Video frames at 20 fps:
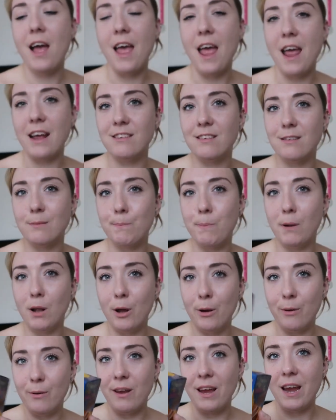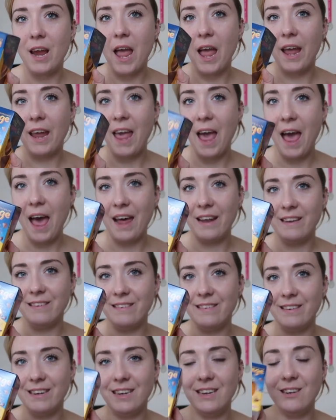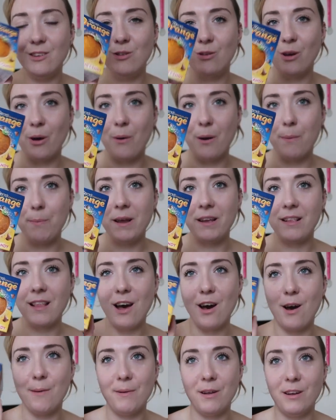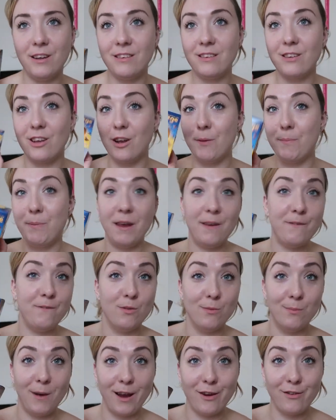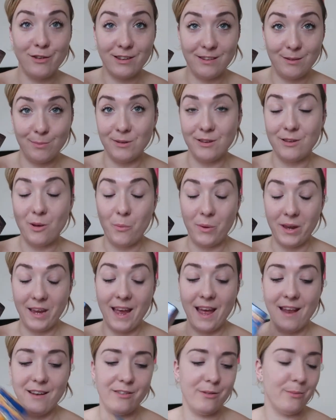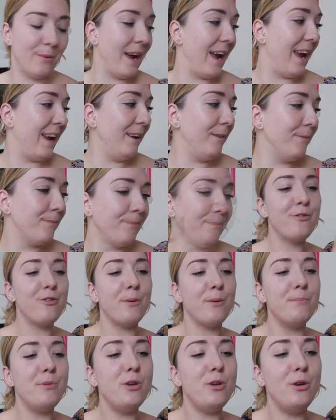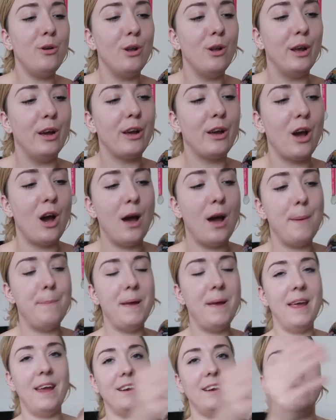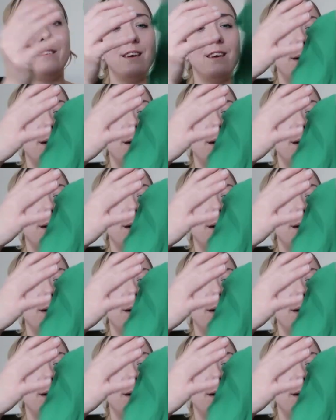exploding candy. So I picked that up and it's going to be for my Christmas weekend away. From New Look, I picked